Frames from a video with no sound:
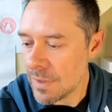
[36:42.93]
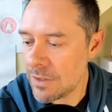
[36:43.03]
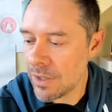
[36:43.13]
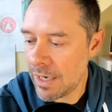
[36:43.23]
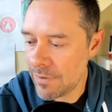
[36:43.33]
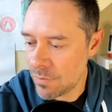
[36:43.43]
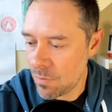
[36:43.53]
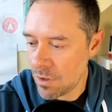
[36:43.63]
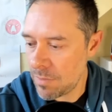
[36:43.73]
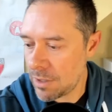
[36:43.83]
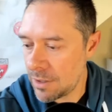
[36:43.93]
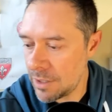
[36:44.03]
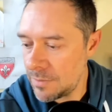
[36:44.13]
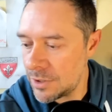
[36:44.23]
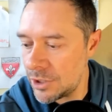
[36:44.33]
Sorry, I have this water bottle that
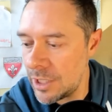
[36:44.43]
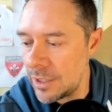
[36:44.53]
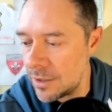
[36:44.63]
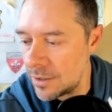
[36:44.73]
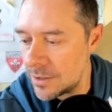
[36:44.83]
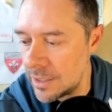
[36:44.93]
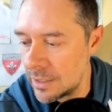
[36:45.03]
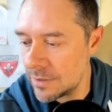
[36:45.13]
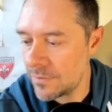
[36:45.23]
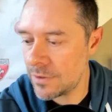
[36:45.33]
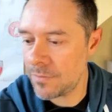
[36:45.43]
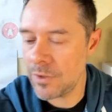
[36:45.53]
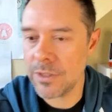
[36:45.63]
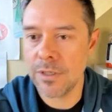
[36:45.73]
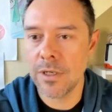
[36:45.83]
keeps shaking on this desk for some
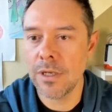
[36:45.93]
reason.